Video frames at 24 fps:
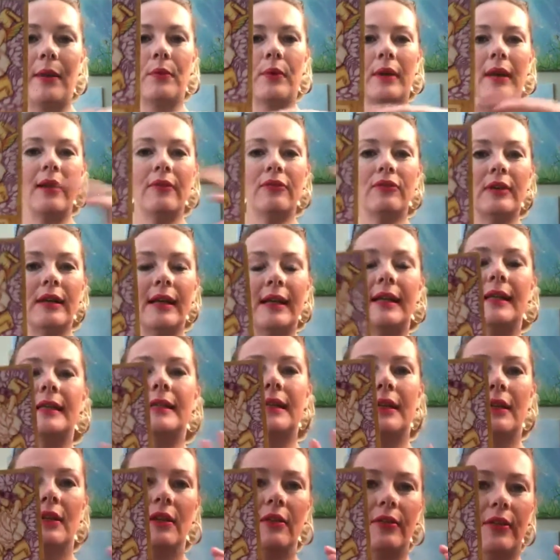Whatever it is,
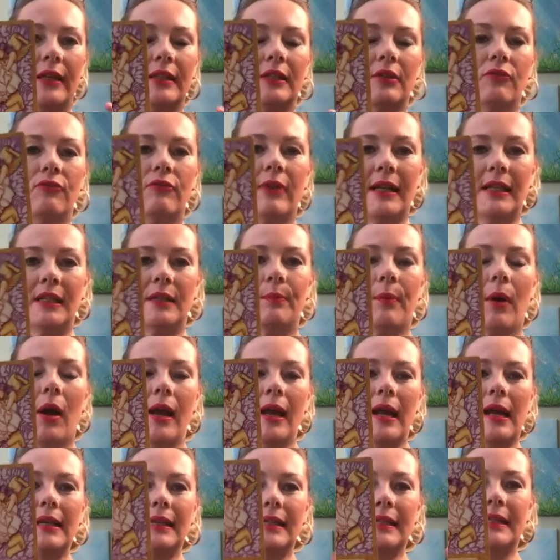there's a
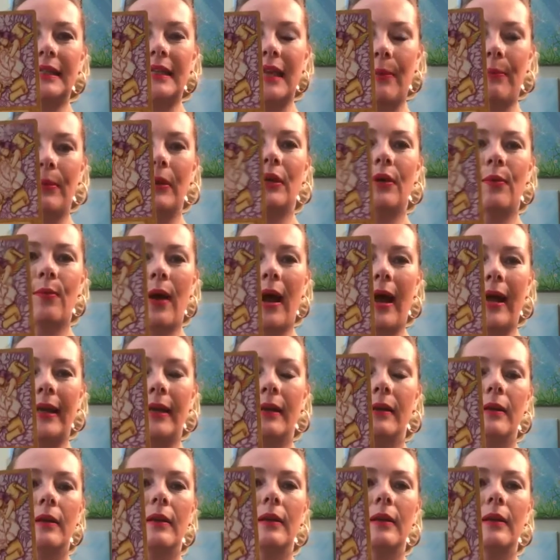respite and a stepping away.